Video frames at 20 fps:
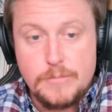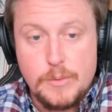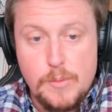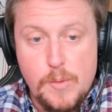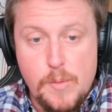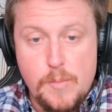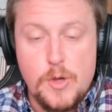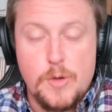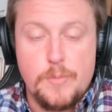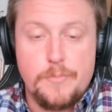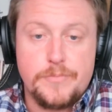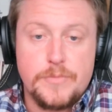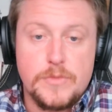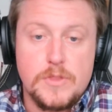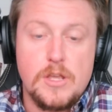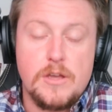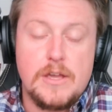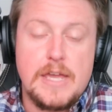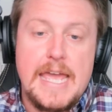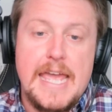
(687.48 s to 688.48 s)
Boom, boom, boom.
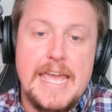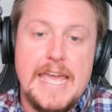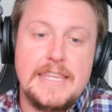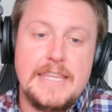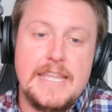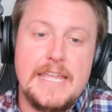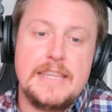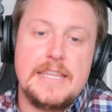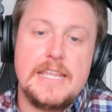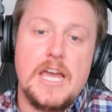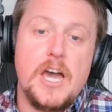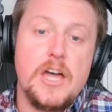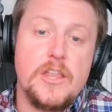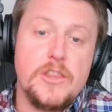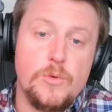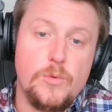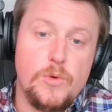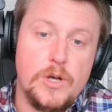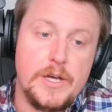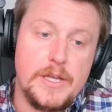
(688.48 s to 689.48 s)
Okay. And then the
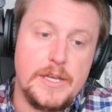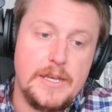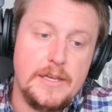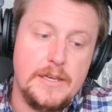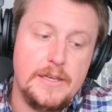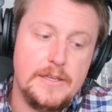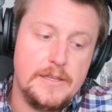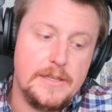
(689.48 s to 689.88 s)
other one